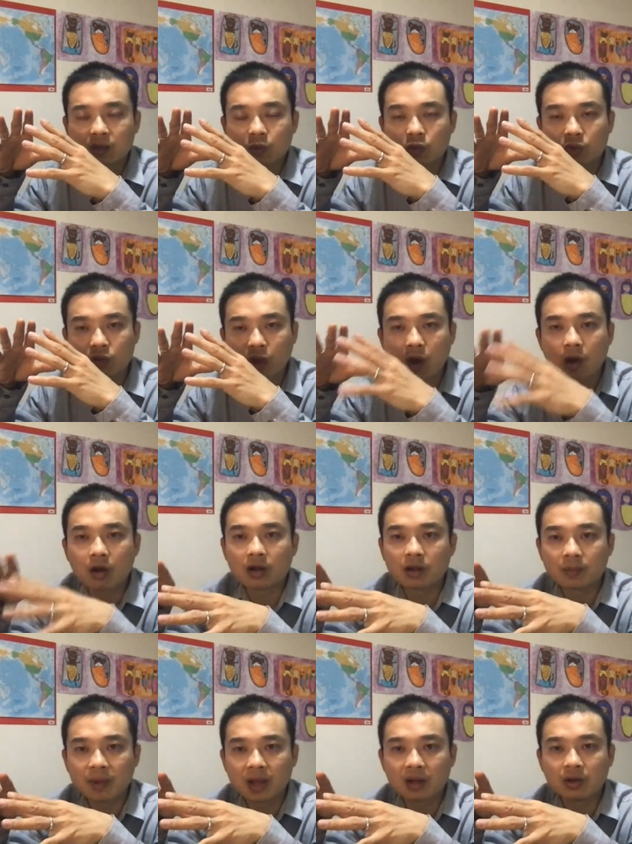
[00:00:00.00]
we talk
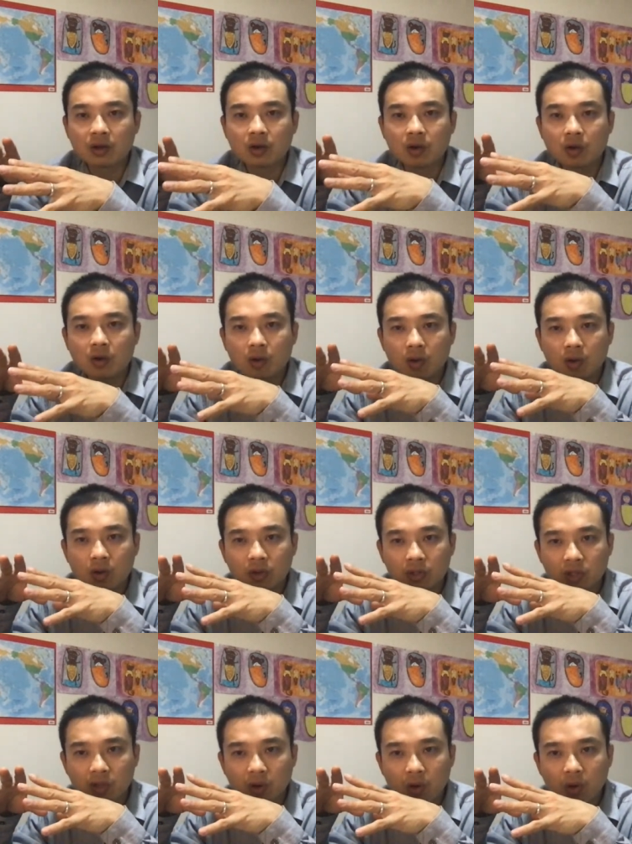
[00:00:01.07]
about
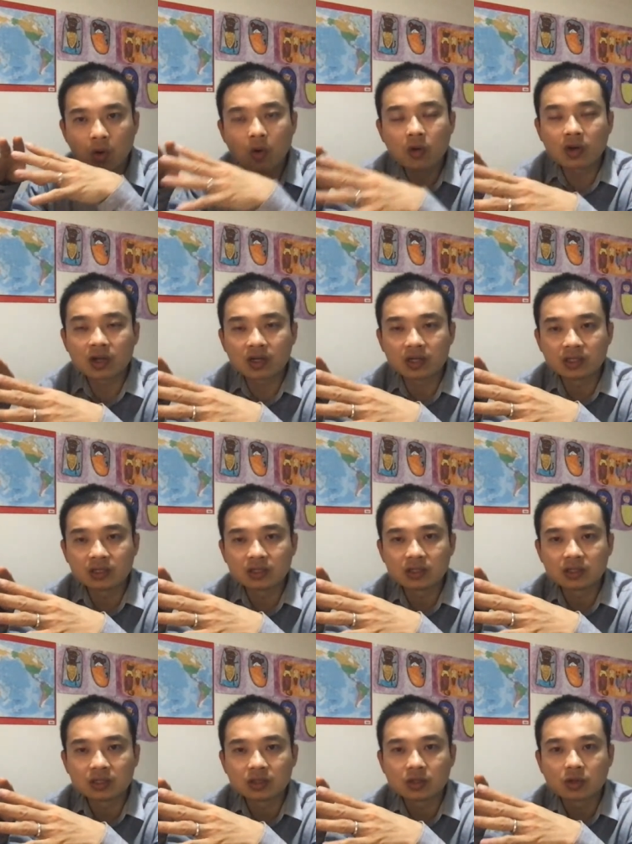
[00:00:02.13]
the organs